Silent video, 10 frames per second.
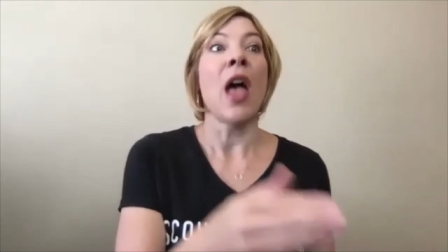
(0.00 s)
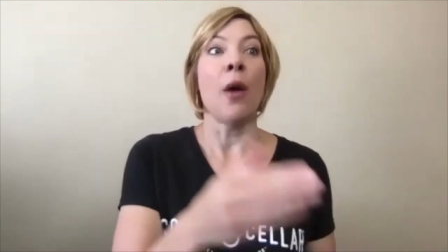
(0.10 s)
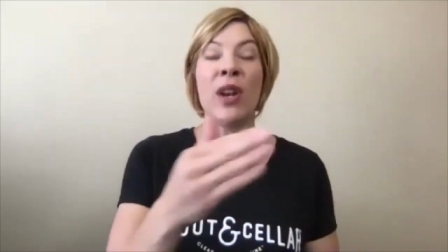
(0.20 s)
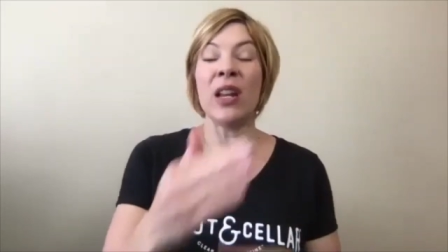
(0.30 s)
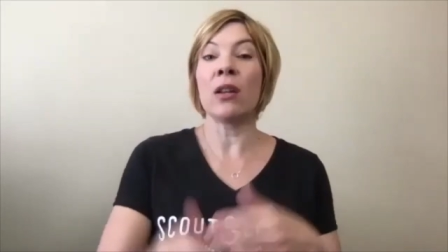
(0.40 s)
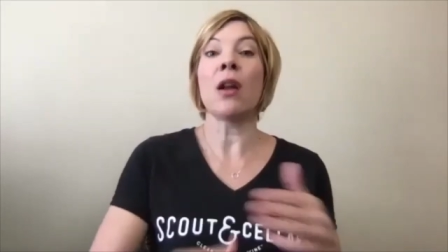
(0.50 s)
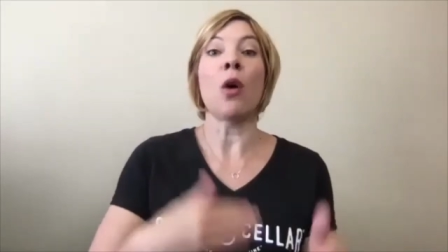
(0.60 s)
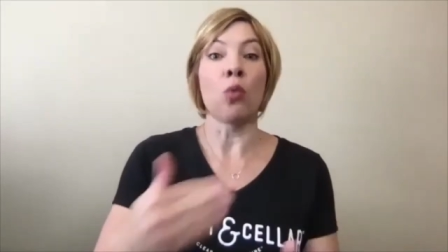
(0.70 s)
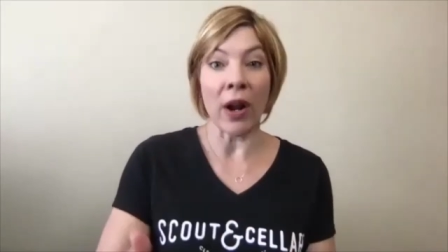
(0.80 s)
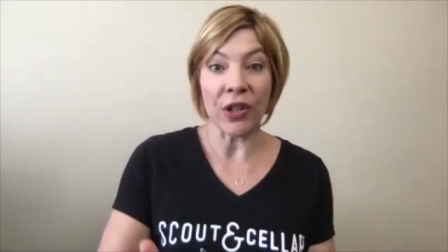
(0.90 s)
and we need to
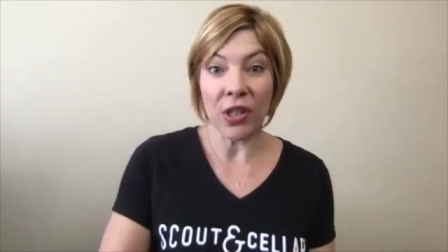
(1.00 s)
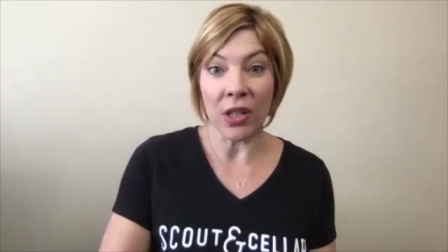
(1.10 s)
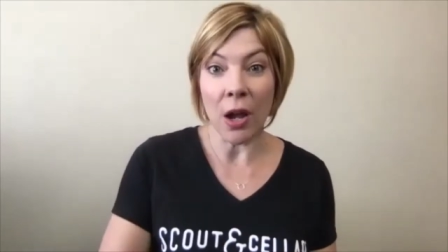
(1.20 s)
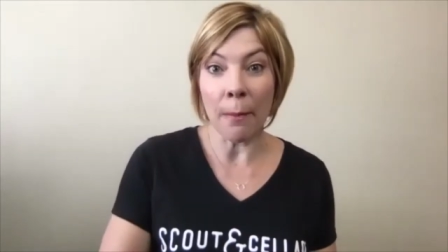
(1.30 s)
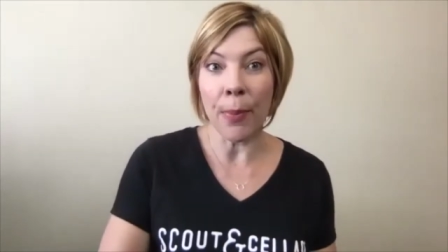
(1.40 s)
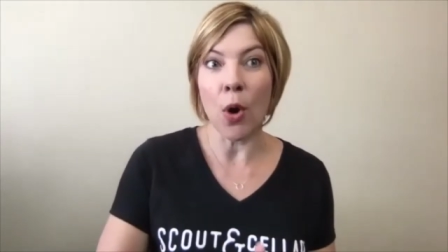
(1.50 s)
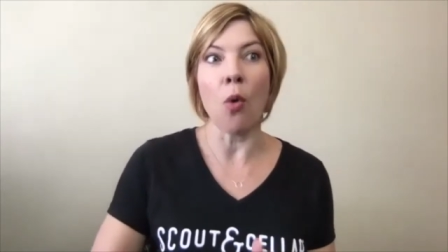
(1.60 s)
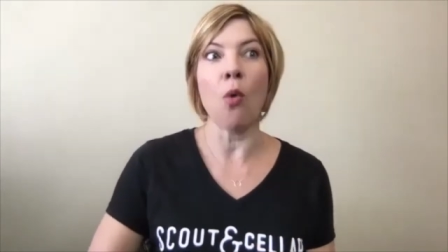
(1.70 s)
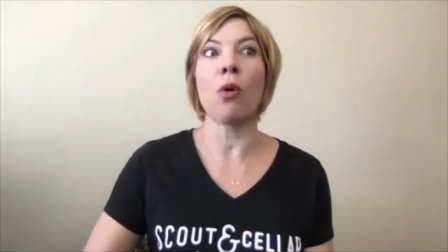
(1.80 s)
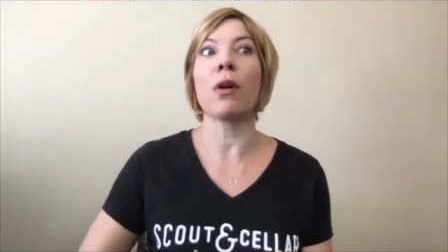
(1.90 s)
not rush the tempo
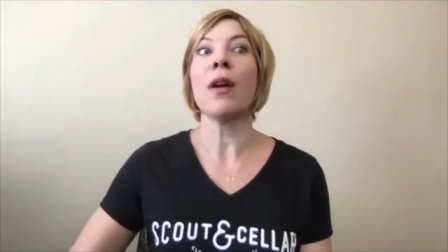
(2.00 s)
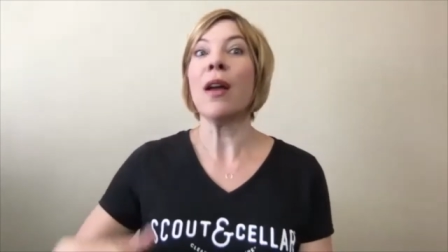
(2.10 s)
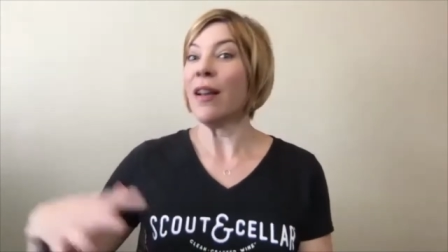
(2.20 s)
or